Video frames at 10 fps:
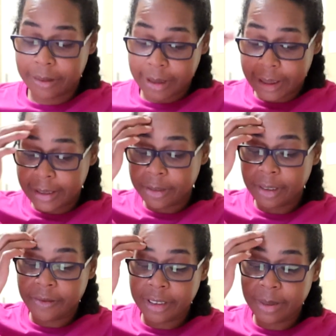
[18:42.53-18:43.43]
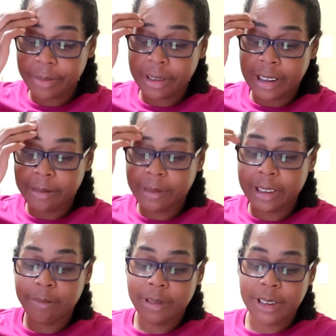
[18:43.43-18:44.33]
Okay, so the first book I
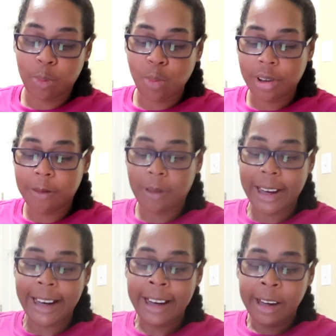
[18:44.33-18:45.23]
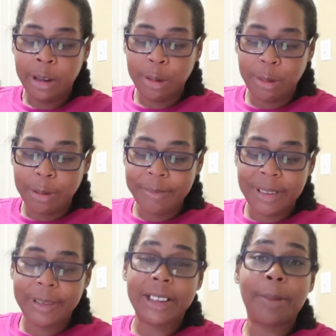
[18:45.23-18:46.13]
read was Runaway
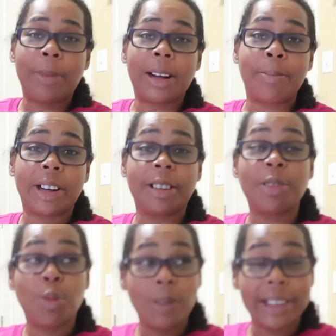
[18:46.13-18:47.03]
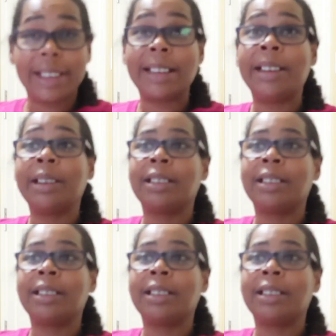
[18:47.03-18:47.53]
Groomsmen by Megan Quinn.